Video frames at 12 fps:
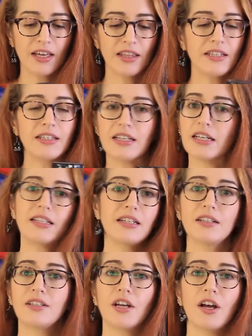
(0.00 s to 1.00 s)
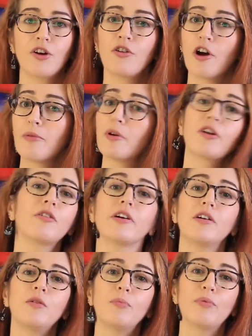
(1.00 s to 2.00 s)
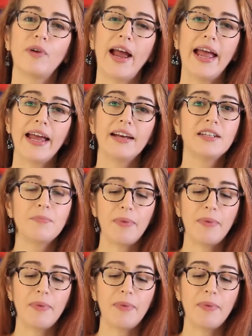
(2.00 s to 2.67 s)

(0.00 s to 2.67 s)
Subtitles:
This isn't a Chromacryl brand,